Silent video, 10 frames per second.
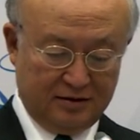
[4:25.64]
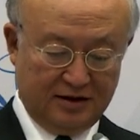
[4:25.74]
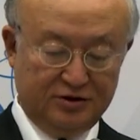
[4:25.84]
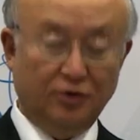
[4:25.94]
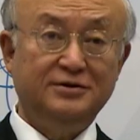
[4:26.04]

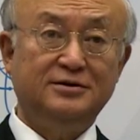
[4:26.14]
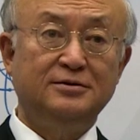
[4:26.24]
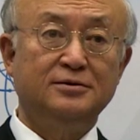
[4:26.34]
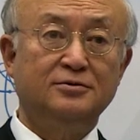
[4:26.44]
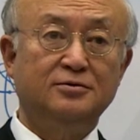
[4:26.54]
The Joint
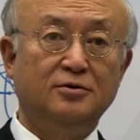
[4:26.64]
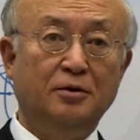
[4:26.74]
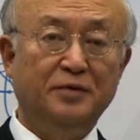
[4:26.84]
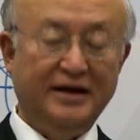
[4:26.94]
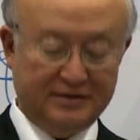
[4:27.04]

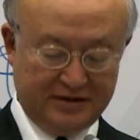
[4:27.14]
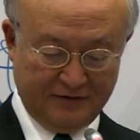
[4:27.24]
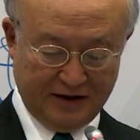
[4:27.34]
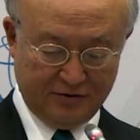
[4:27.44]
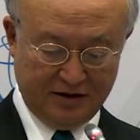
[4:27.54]

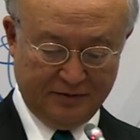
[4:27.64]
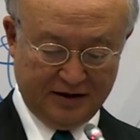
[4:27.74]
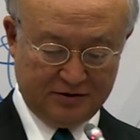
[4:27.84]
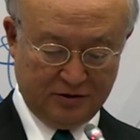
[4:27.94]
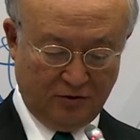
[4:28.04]
Comprehensive
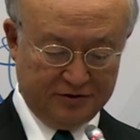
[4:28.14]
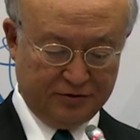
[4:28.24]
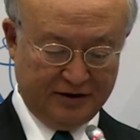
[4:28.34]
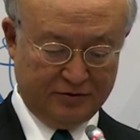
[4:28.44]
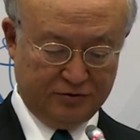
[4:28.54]
Agreement
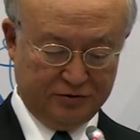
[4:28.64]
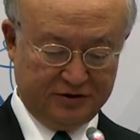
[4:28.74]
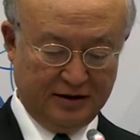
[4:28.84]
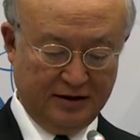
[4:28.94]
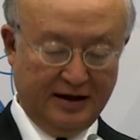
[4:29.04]
also
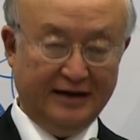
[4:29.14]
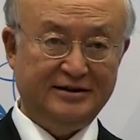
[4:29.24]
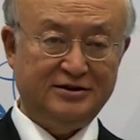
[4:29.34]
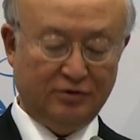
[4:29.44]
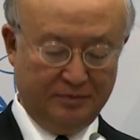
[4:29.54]
includes
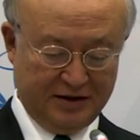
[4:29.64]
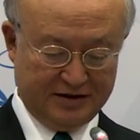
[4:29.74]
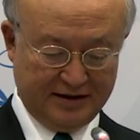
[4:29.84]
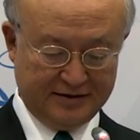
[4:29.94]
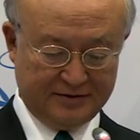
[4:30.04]
additional
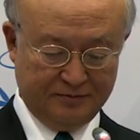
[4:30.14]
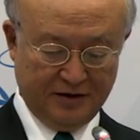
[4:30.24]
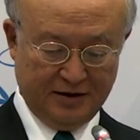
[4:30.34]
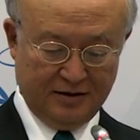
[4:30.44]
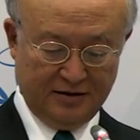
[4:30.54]
measures
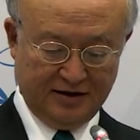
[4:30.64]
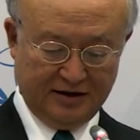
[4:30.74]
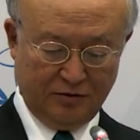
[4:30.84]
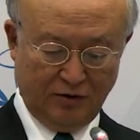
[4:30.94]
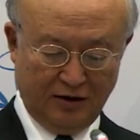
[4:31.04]

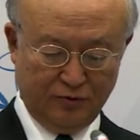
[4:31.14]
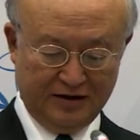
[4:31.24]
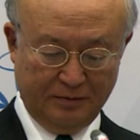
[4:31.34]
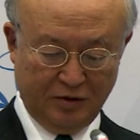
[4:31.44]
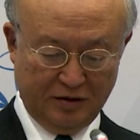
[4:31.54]
that Iran
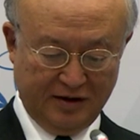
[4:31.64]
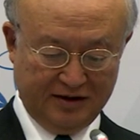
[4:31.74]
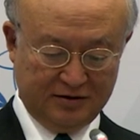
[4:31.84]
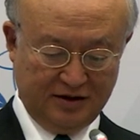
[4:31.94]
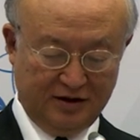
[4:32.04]
will
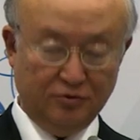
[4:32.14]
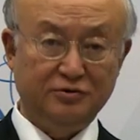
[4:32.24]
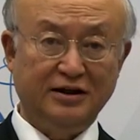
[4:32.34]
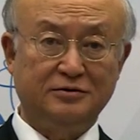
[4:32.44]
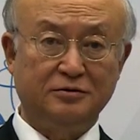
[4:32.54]
implement in
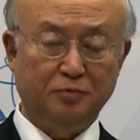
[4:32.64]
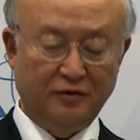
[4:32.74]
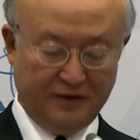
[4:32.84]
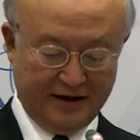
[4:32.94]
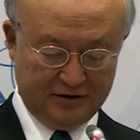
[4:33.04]
order to
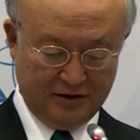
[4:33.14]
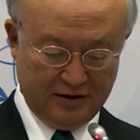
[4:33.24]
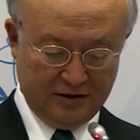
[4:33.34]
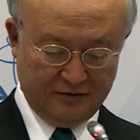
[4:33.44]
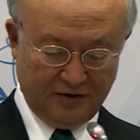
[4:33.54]
provide
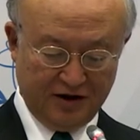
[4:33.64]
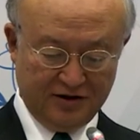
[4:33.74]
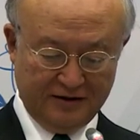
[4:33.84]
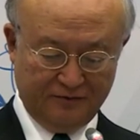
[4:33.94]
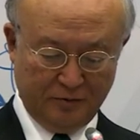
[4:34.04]

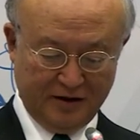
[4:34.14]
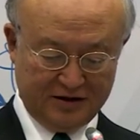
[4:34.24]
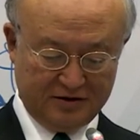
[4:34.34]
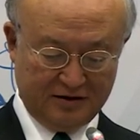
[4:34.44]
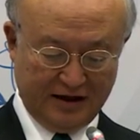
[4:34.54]
further
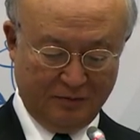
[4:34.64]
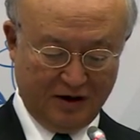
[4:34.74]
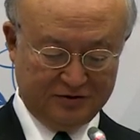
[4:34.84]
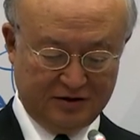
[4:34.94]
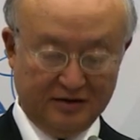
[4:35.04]
information
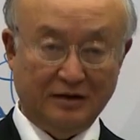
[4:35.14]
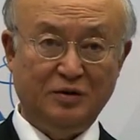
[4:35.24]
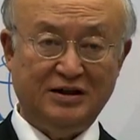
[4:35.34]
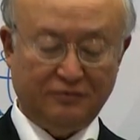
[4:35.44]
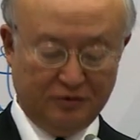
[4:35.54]
about the
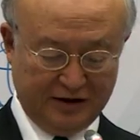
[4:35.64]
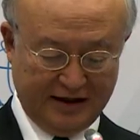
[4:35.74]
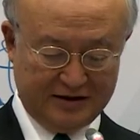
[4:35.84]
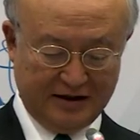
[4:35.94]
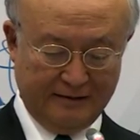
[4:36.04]
peaceful
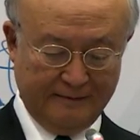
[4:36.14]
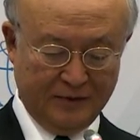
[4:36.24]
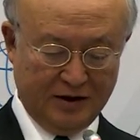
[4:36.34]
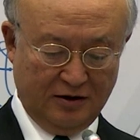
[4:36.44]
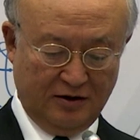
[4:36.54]
nature
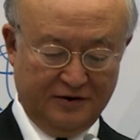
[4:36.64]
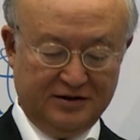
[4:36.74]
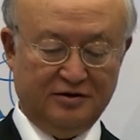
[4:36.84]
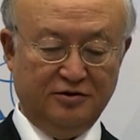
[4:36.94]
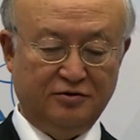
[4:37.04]
of
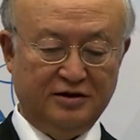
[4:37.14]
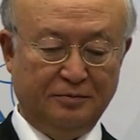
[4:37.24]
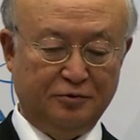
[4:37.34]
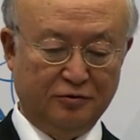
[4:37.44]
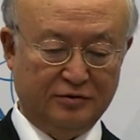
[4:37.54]
its nuclear
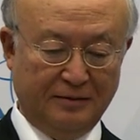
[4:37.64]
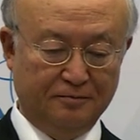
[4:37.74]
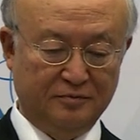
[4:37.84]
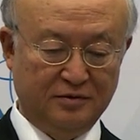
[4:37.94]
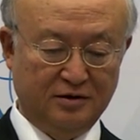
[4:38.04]
program.